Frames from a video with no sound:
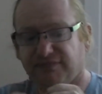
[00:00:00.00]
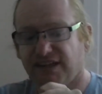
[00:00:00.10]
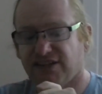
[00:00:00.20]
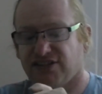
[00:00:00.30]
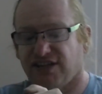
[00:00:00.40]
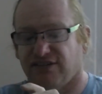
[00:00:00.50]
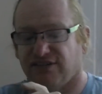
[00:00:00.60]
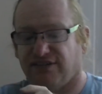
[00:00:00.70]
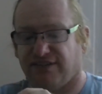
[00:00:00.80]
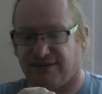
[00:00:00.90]

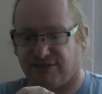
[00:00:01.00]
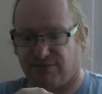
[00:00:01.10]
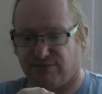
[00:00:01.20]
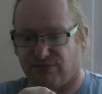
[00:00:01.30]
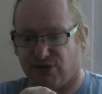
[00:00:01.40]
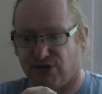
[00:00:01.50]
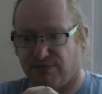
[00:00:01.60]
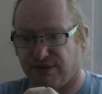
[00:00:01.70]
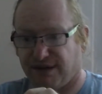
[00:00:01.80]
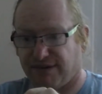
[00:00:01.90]
So that was more
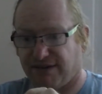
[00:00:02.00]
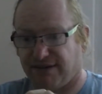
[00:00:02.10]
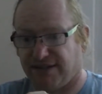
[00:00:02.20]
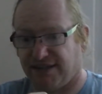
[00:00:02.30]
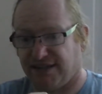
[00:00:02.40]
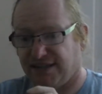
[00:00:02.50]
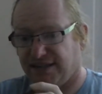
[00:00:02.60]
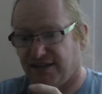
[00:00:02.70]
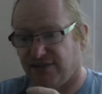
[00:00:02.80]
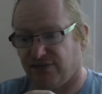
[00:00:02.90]
primarily
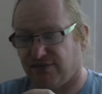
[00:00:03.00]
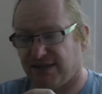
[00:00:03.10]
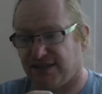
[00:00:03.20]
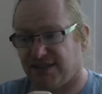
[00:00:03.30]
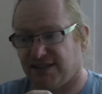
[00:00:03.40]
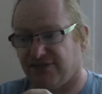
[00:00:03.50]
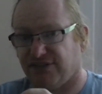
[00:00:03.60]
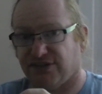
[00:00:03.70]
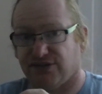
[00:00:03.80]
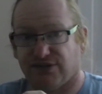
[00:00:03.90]
for my
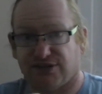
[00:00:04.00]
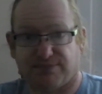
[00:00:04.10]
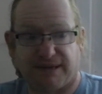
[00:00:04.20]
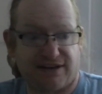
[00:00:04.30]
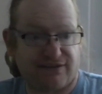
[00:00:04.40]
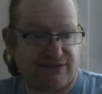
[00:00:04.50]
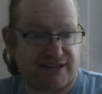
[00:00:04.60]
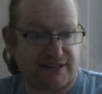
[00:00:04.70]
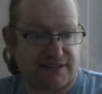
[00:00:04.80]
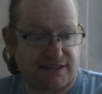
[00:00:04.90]
significant other's
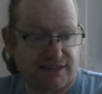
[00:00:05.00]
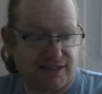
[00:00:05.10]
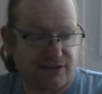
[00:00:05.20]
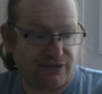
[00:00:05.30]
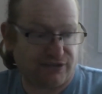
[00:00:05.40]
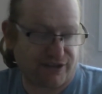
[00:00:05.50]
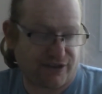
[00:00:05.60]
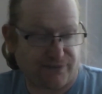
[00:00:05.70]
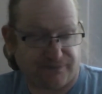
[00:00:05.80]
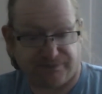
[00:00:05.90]
benefit,
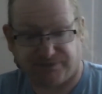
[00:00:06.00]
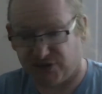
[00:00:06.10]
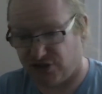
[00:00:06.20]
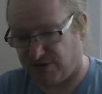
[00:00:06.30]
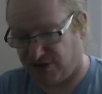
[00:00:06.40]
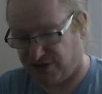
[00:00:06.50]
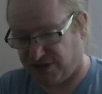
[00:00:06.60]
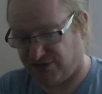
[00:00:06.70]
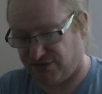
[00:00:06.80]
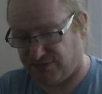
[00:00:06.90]
although to be
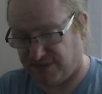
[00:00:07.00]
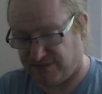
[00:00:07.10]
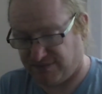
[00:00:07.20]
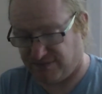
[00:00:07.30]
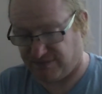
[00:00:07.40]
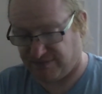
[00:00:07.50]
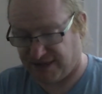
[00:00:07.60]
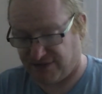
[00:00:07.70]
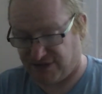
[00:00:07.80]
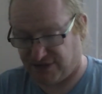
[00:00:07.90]
honest it would have been
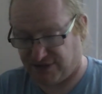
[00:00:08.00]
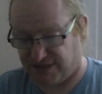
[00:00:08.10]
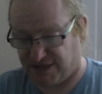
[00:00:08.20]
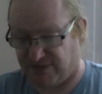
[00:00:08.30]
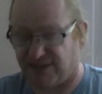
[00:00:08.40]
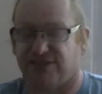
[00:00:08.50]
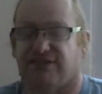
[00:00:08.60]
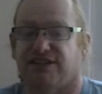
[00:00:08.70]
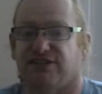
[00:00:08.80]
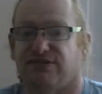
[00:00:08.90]
beneficial to me as well, so
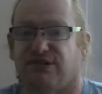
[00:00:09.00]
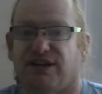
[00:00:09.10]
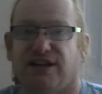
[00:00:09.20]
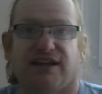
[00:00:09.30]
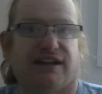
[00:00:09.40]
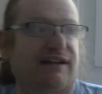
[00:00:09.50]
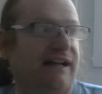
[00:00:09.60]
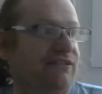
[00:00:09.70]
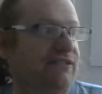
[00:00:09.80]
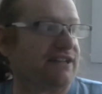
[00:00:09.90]
I knew
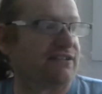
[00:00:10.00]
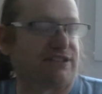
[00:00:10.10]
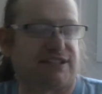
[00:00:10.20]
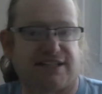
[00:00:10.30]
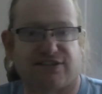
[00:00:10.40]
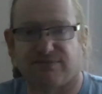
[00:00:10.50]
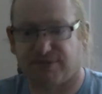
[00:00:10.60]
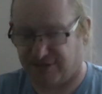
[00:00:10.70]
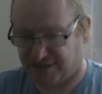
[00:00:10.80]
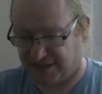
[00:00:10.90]
how the radio was set up,
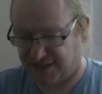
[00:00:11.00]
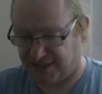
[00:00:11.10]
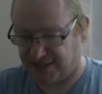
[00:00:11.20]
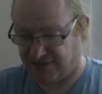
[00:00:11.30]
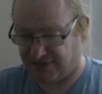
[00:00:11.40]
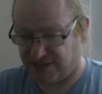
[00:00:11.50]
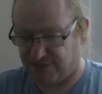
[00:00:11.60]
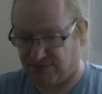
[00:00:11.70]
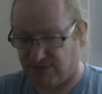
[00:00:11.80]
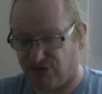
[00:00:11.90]
but it didn't ever seem
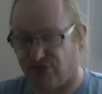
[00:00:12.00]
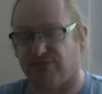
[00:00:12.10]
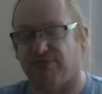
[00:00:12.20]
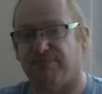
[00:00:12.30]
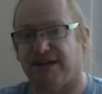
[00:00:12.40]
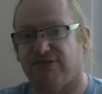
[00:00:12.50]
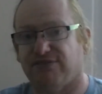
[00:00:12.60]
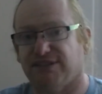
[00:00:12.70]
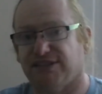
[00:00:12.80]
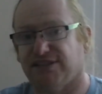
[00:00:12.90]
to be moved from the bedroom
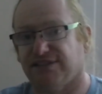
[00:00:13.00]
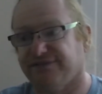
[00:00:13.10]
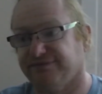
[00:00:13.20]
position.